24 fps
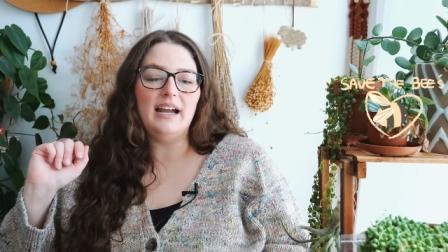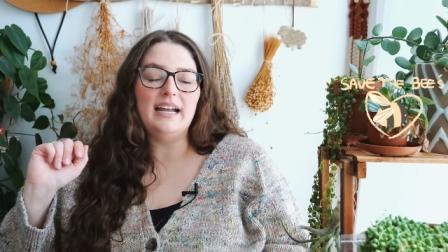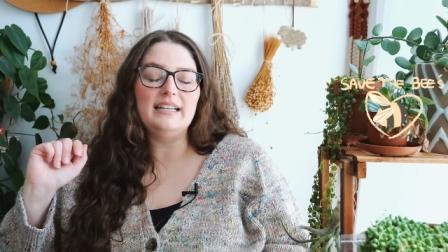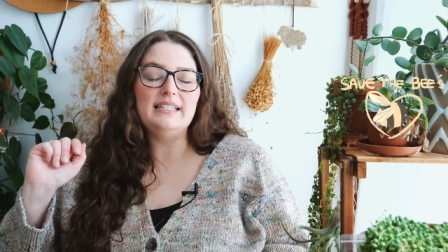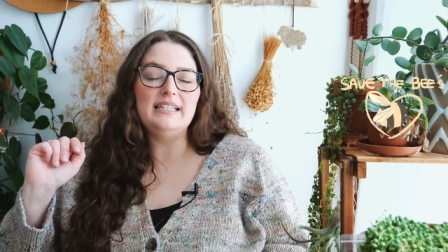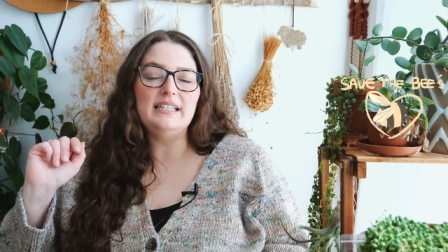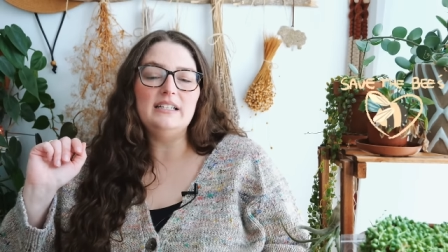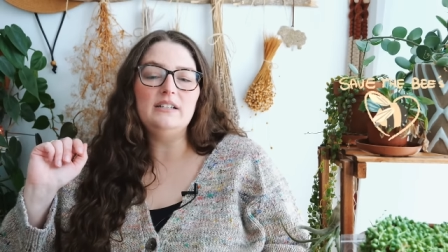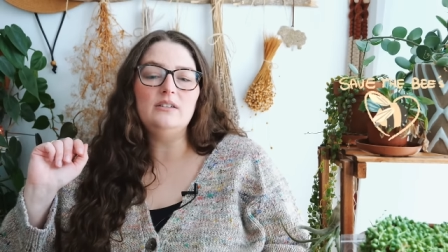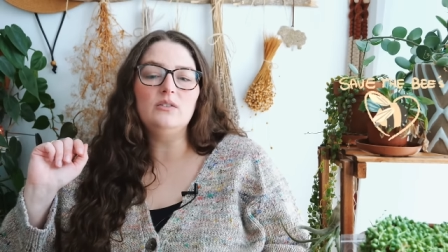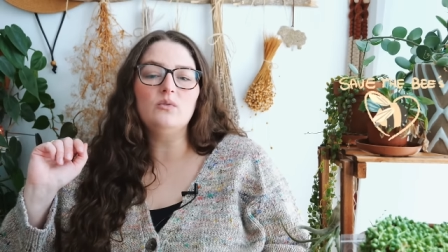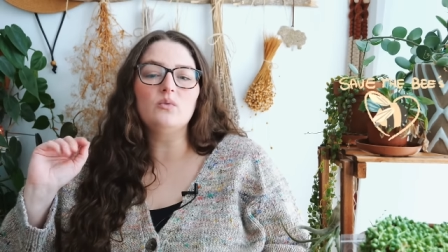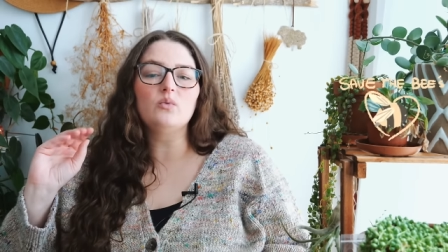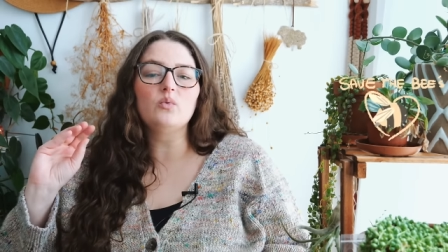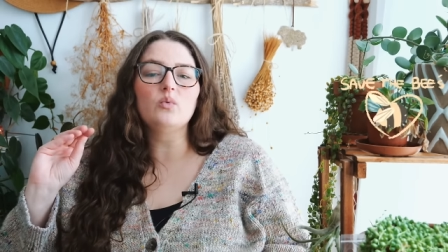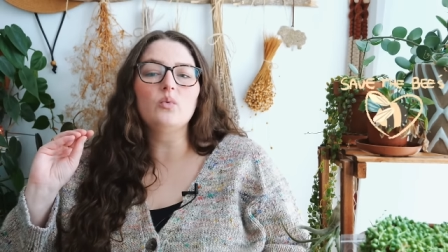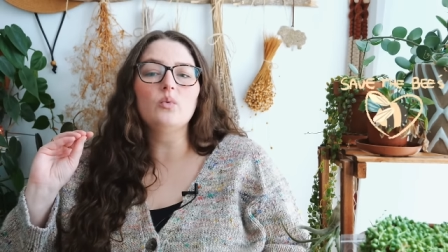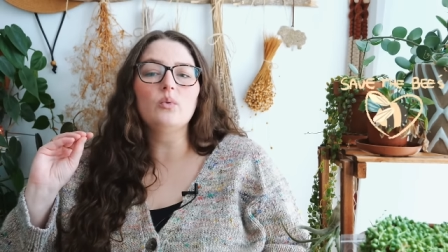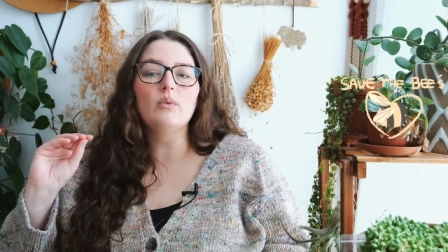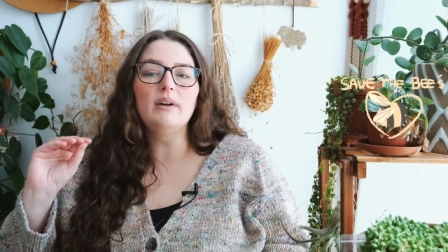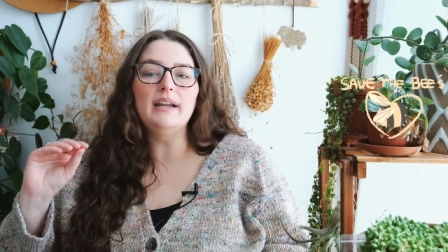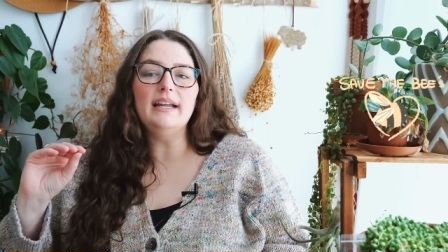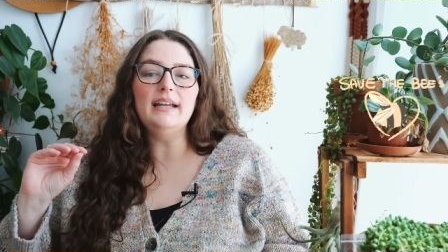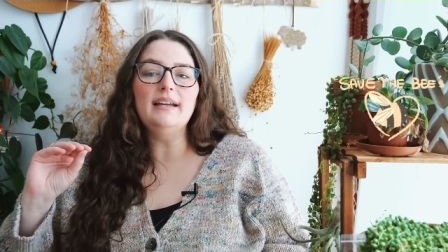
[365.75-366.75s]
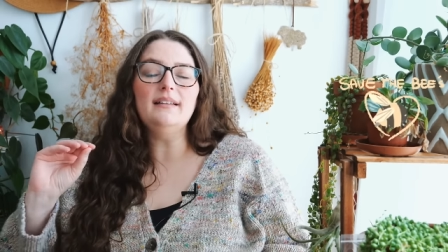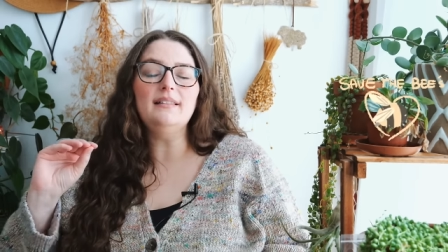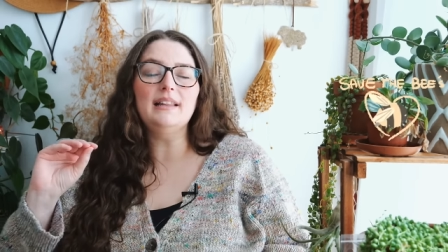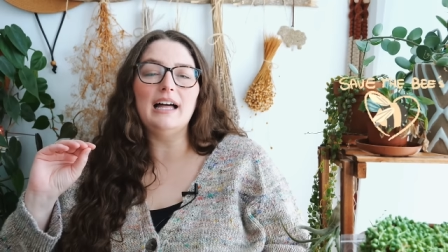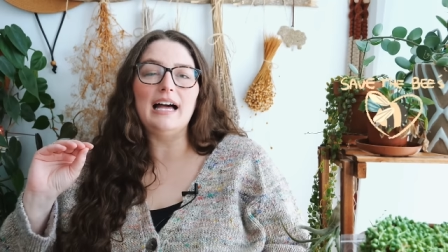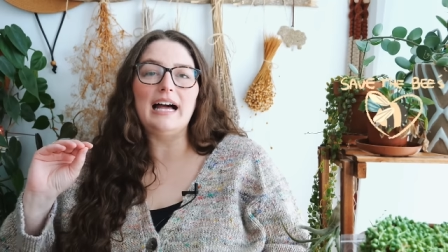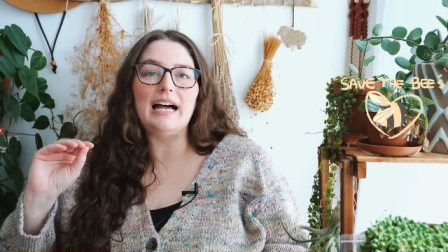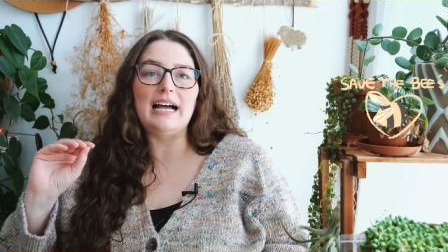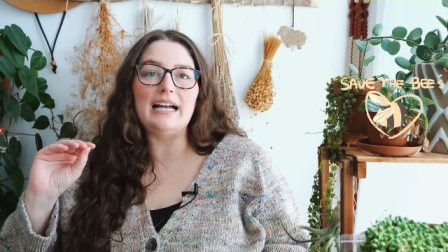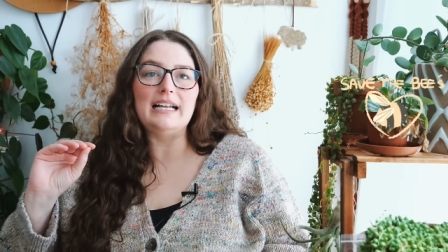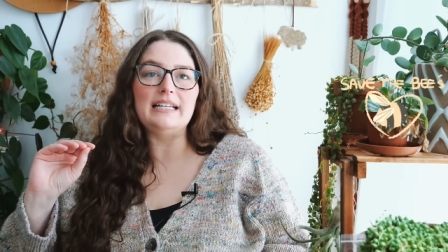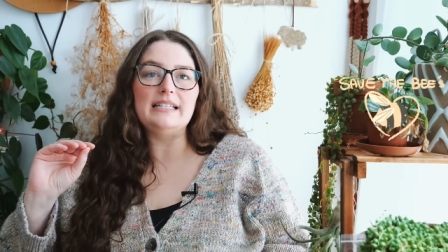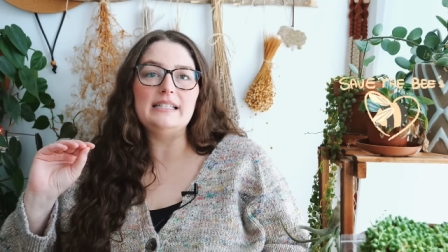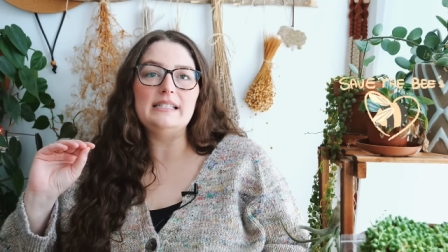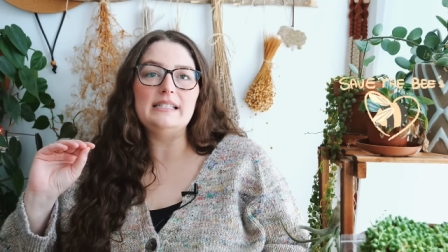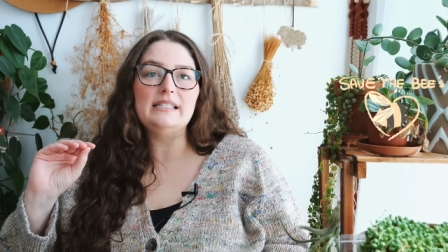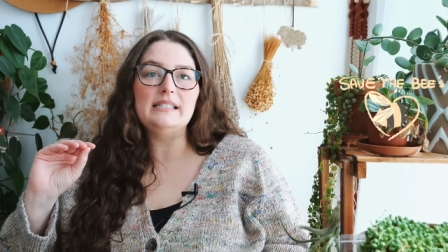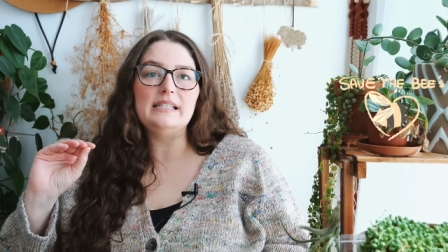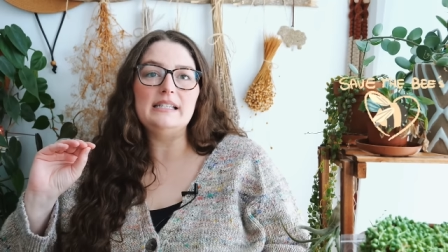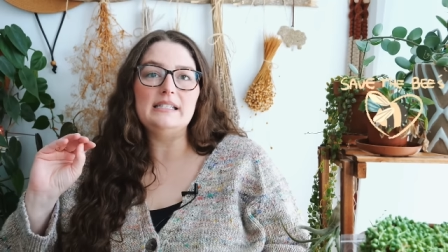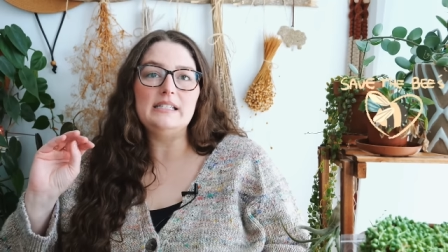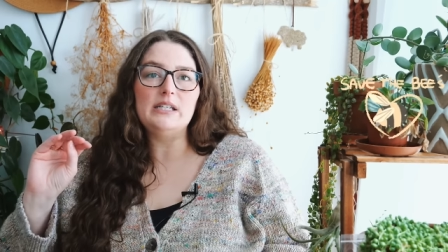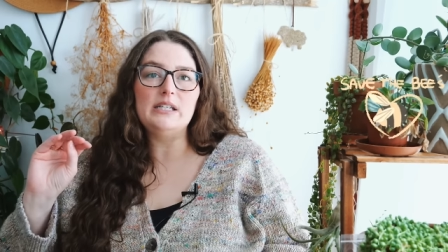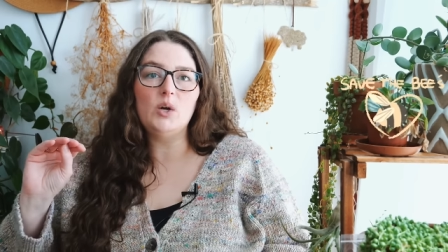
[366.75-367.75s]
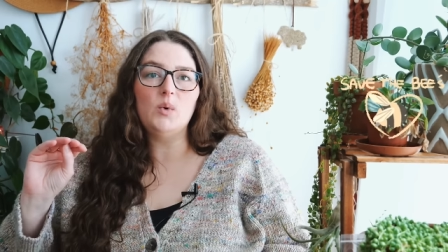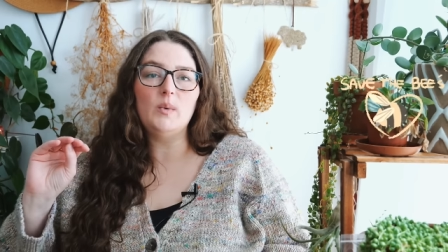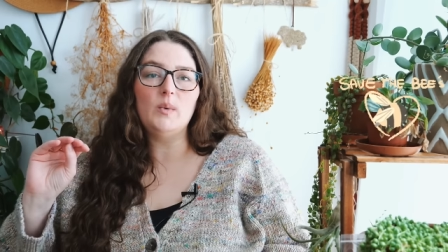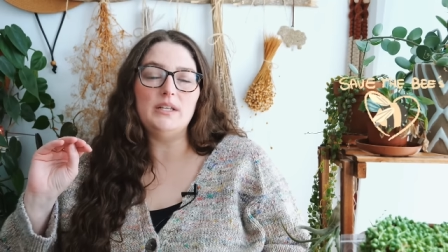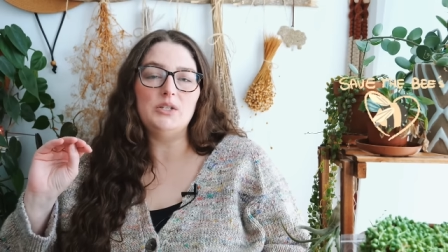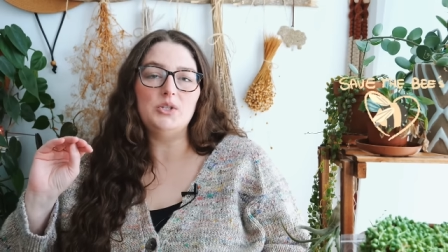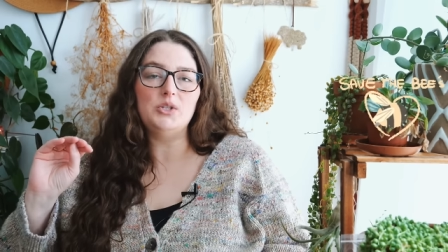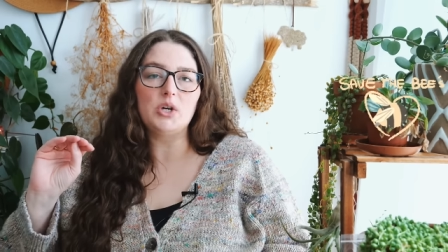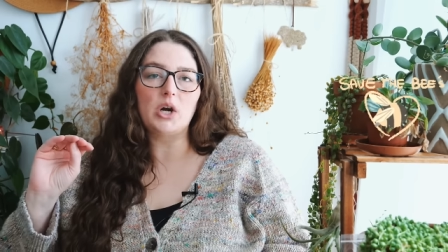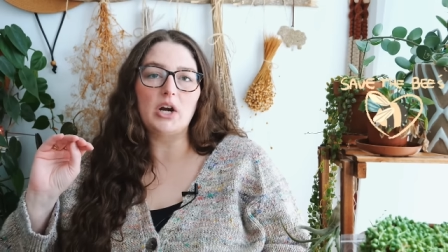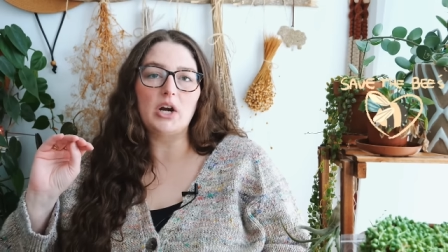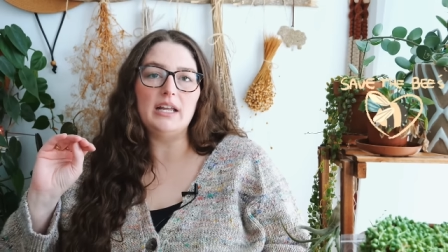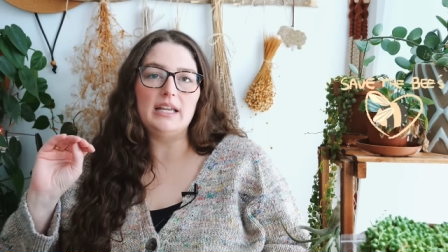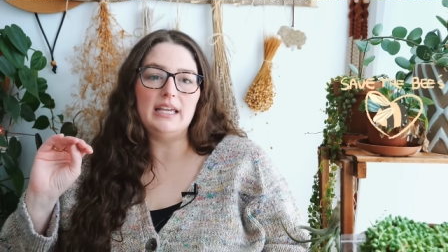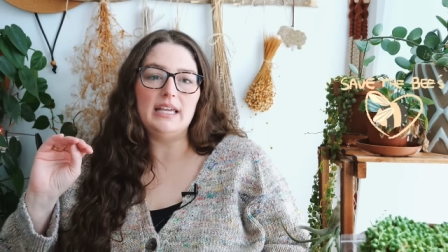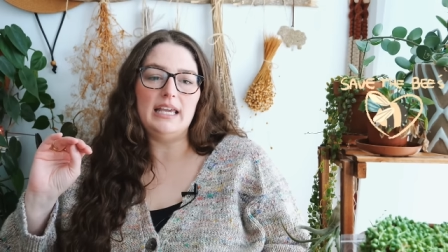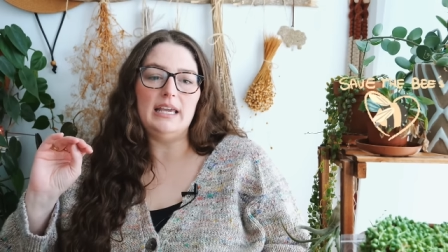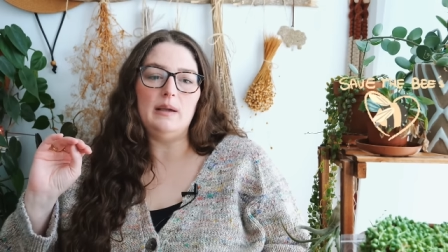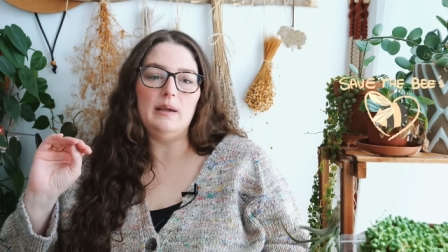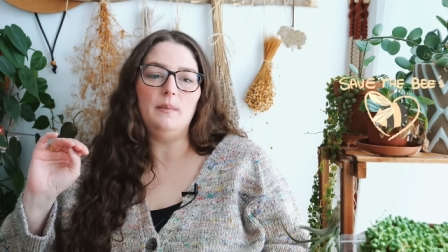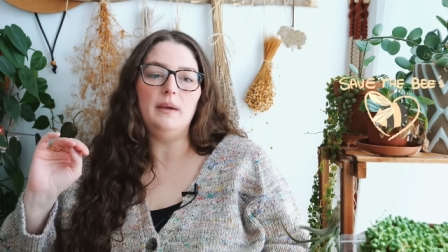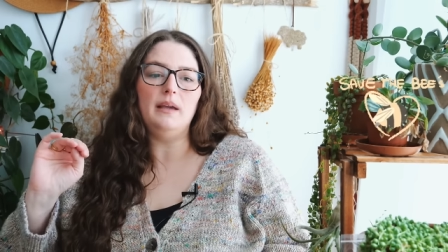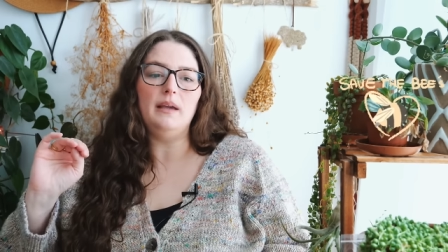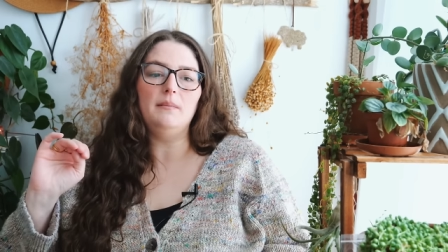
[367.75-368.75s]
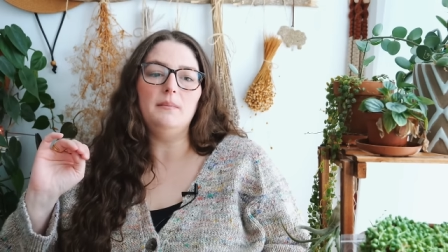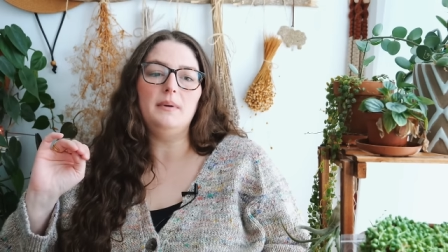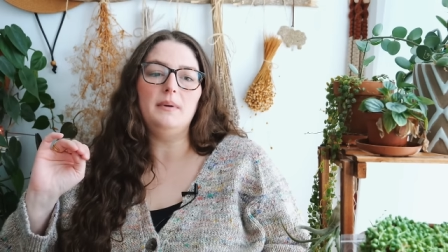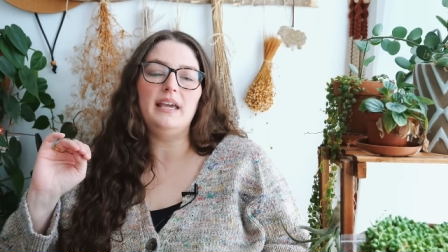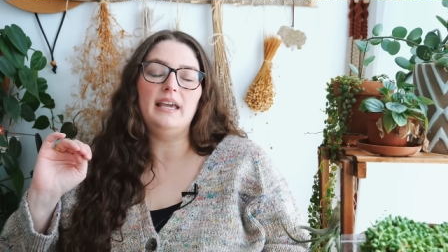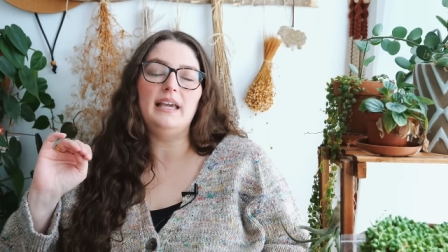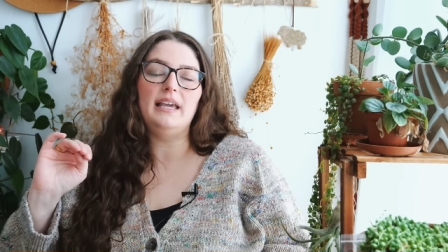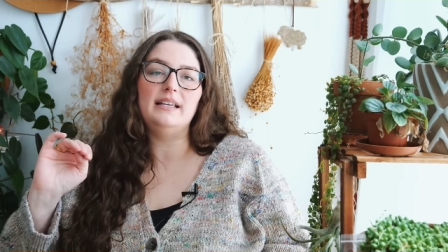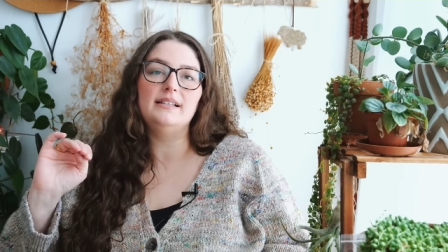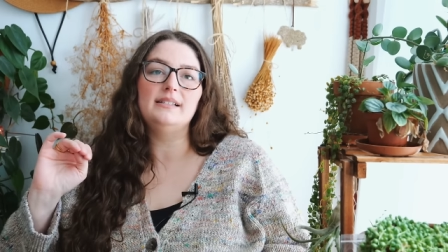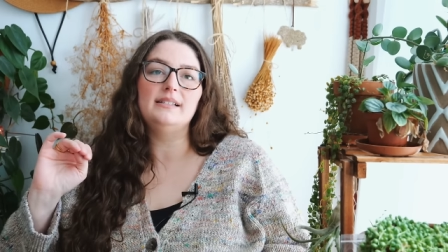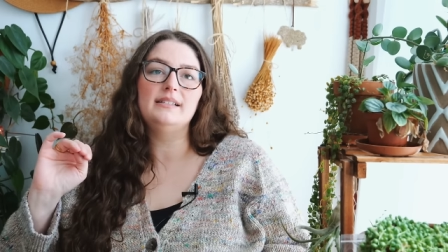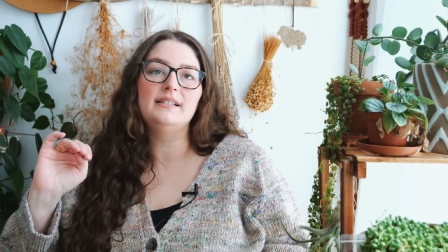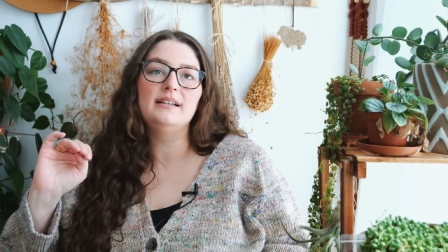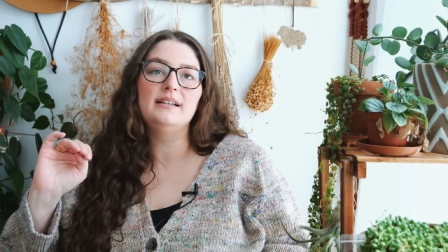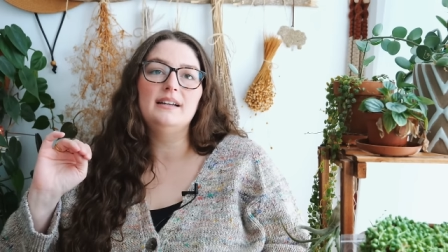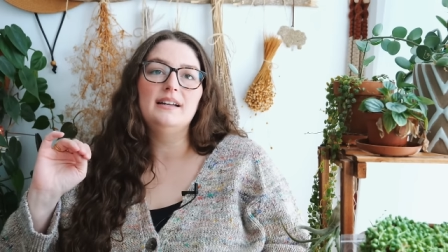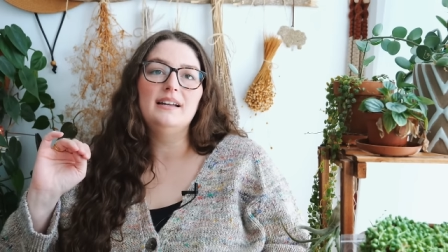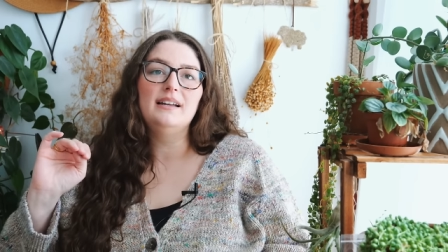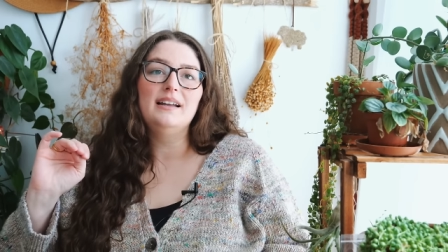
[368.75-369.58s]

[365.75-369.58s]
I didn't realize until we started keeping bees